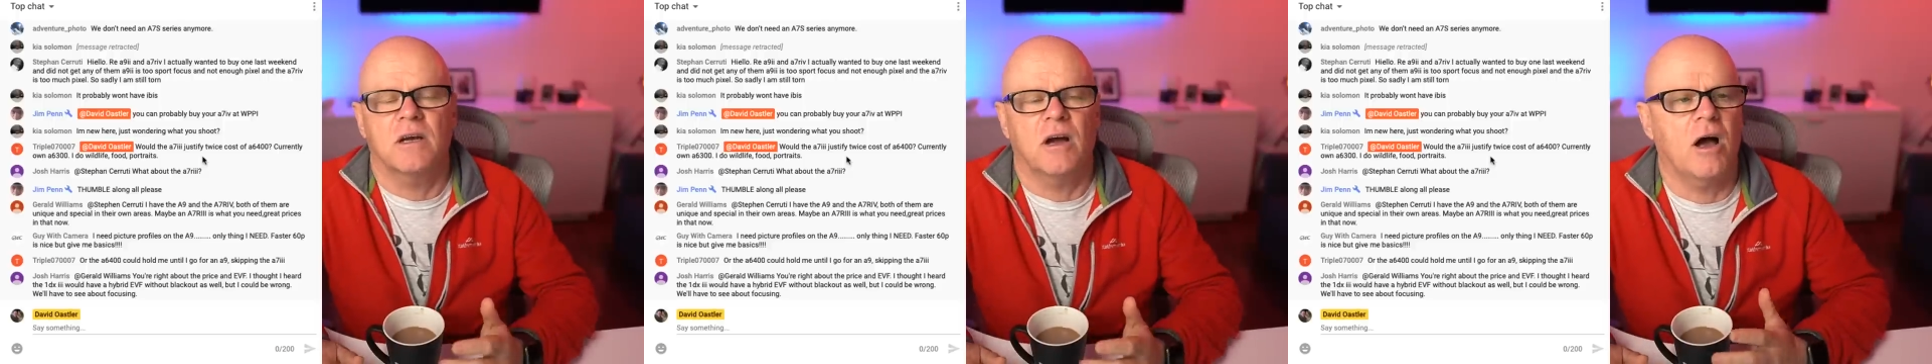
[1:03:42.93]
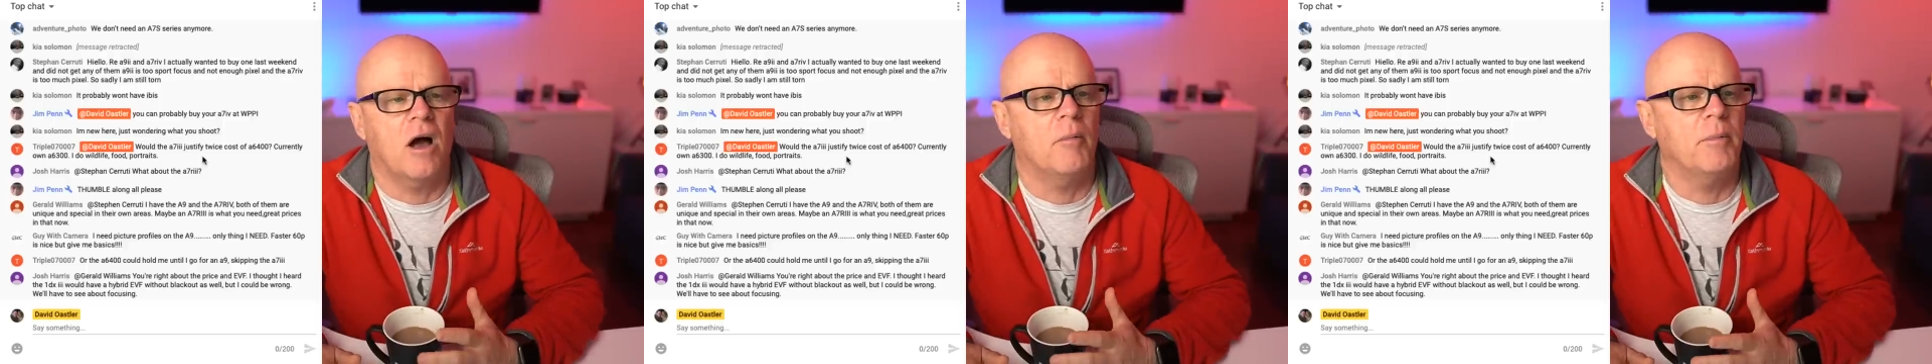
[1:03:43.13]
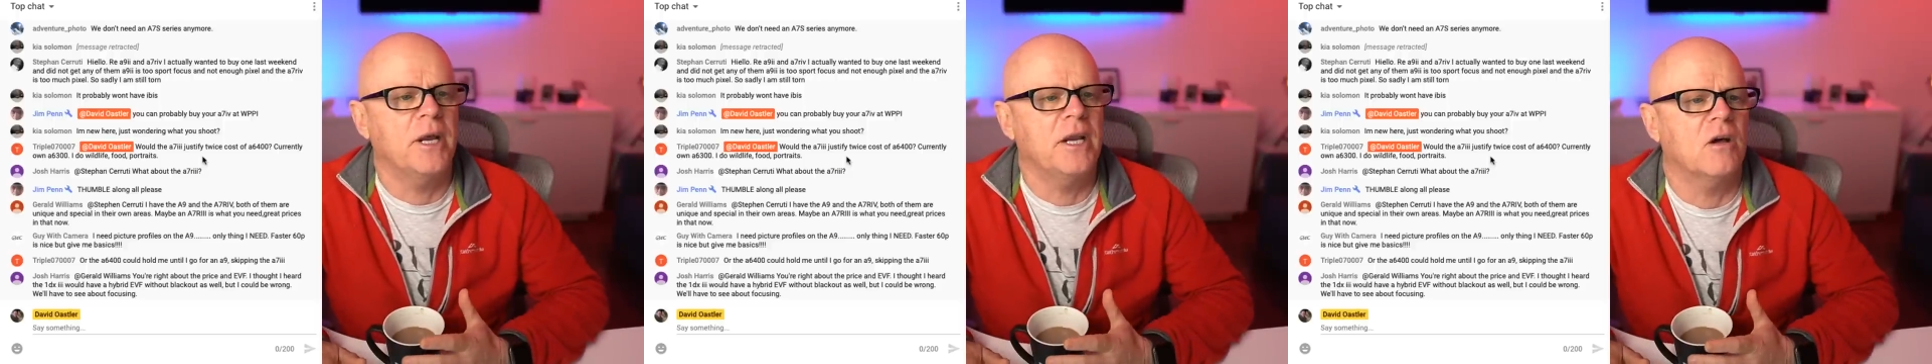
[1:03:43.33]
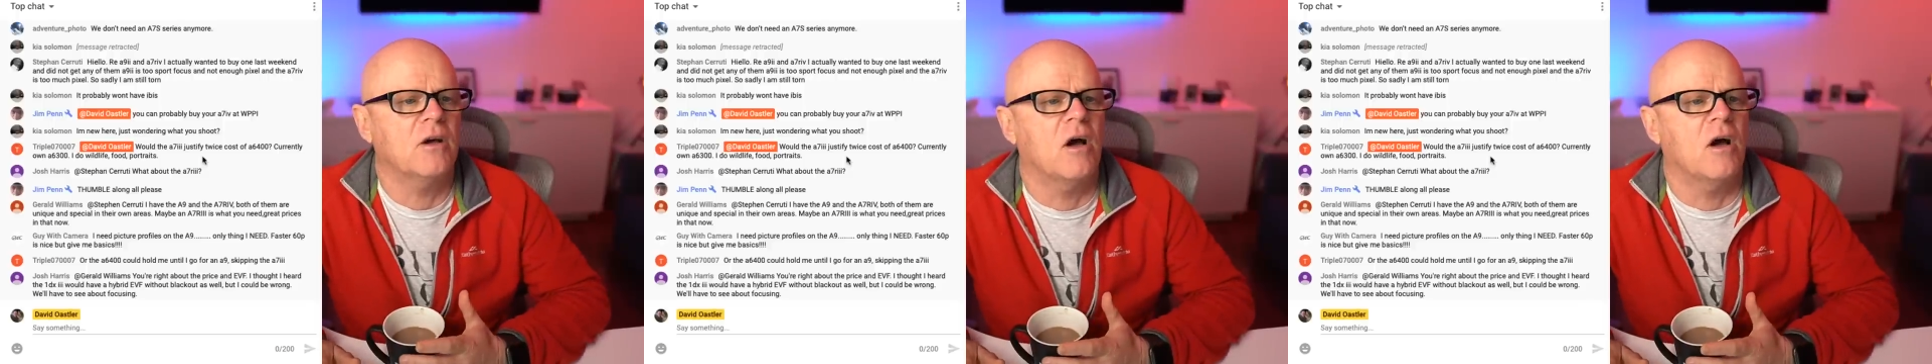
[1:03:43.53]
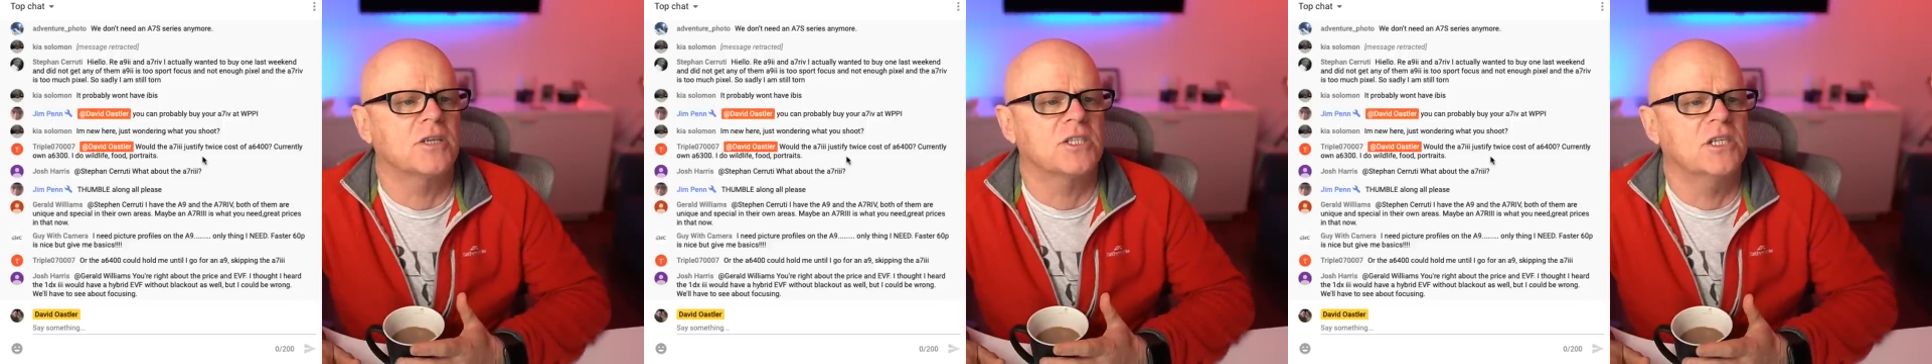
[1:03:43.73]
I mean,
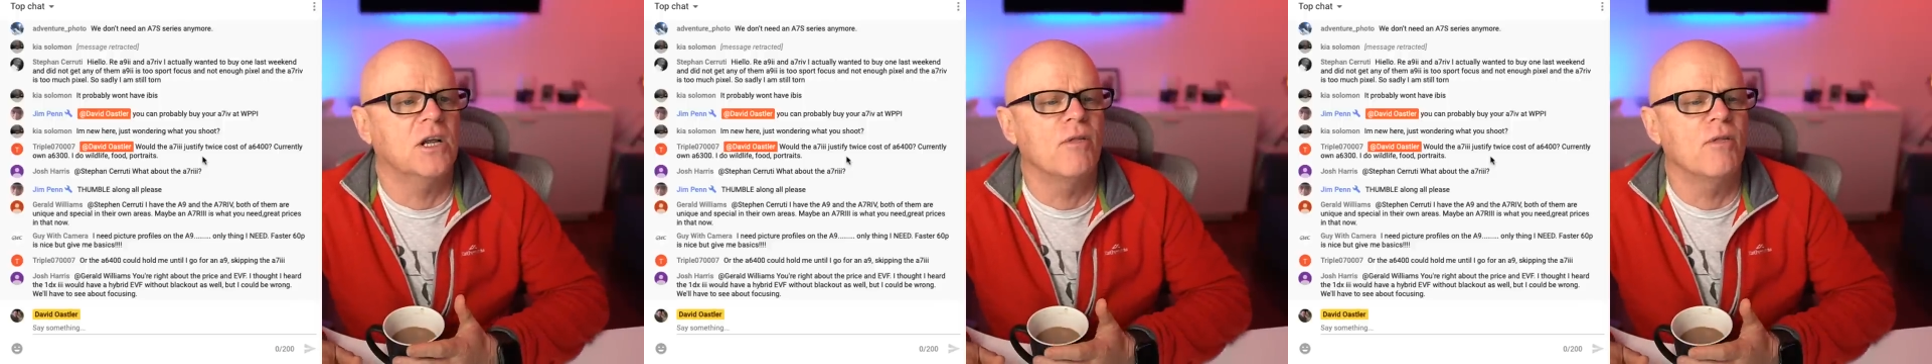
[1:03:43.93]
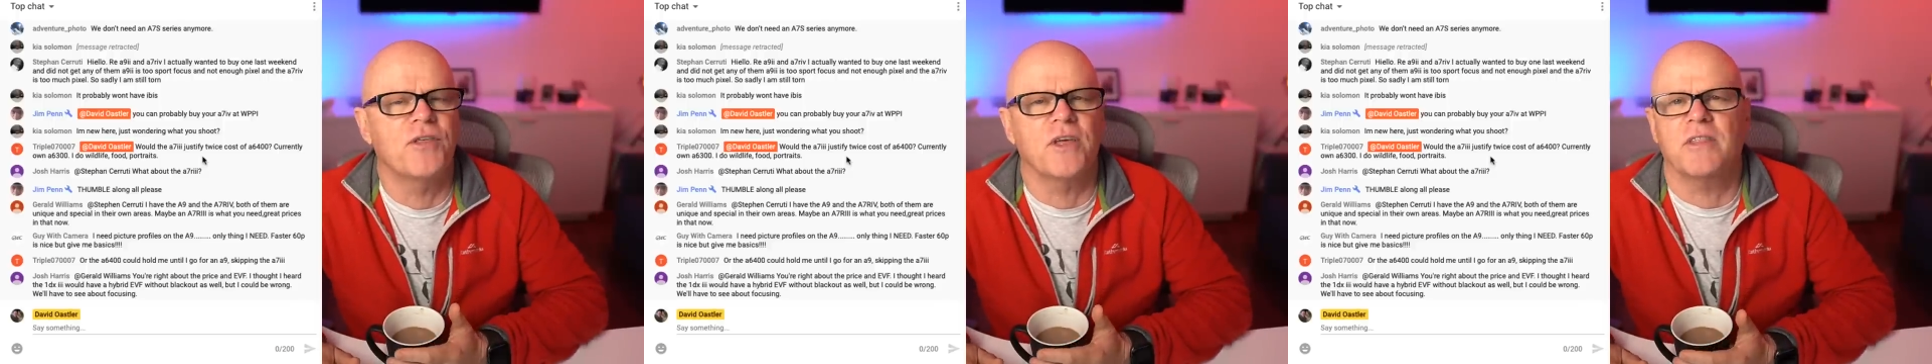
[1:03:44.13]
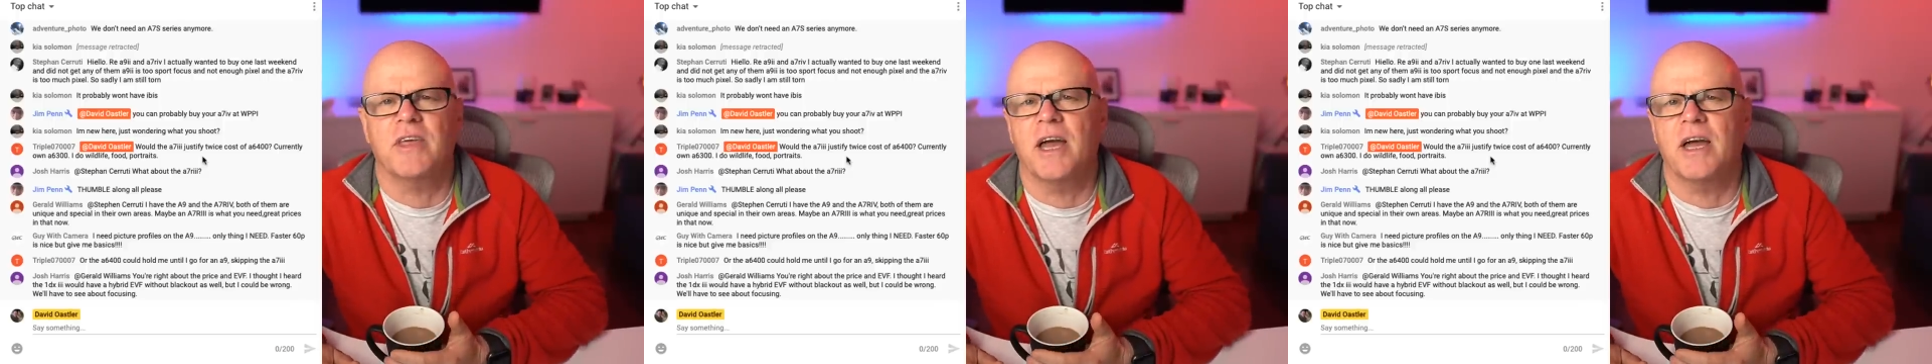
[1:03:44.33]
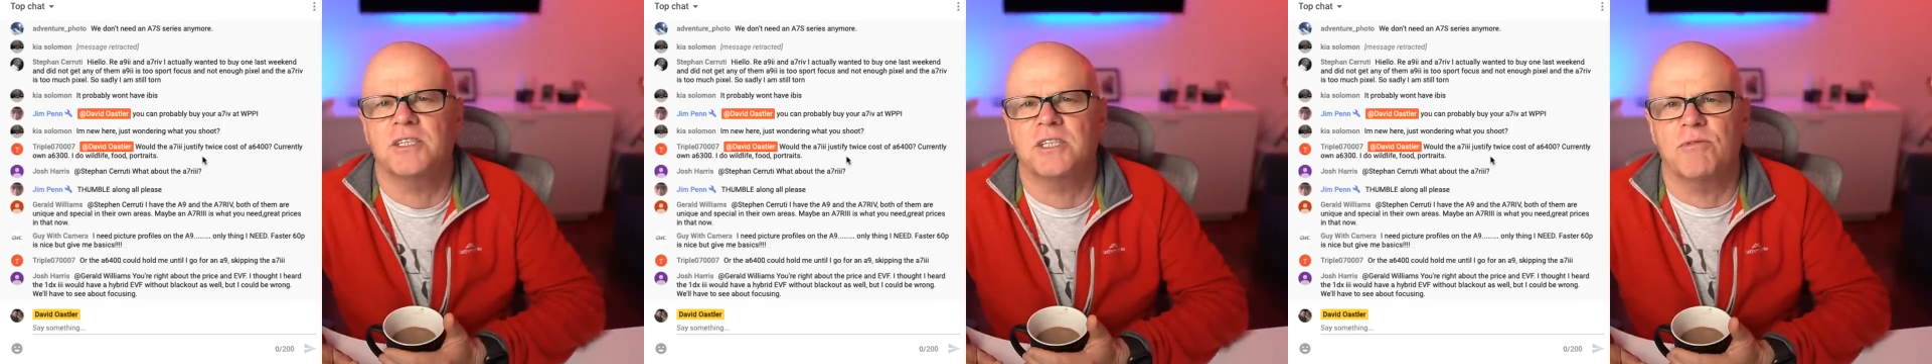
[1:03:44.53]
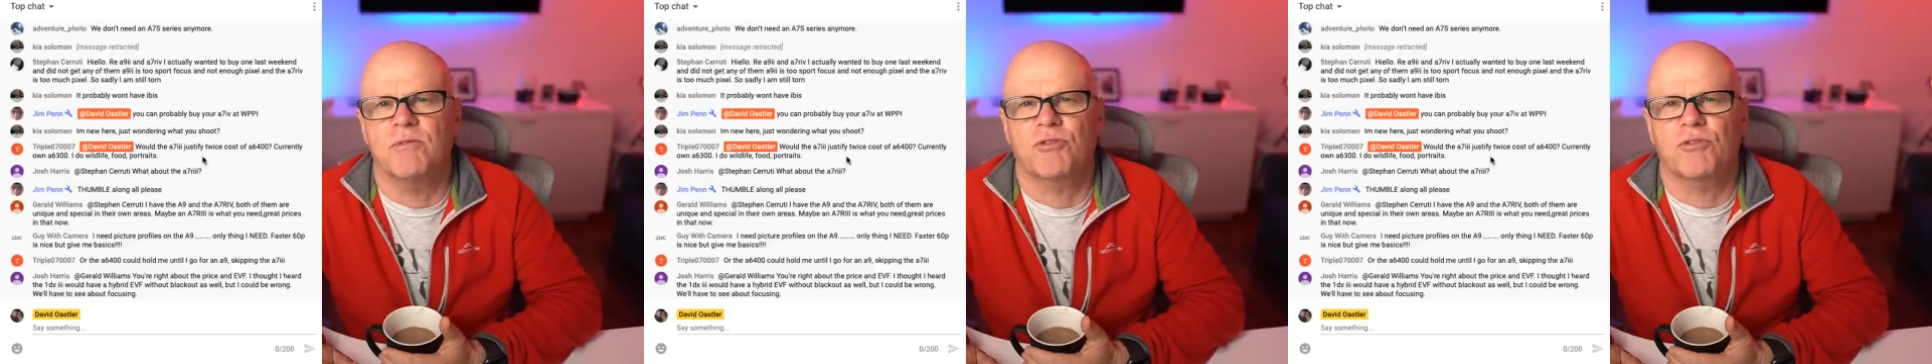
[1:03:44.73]
I still think the
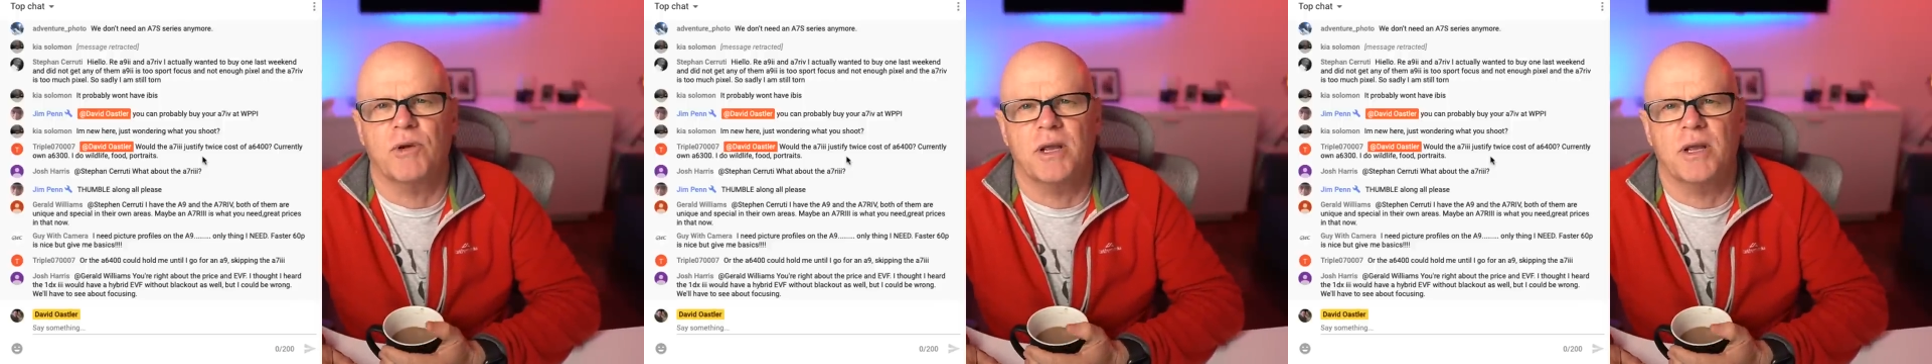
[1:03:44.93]
A7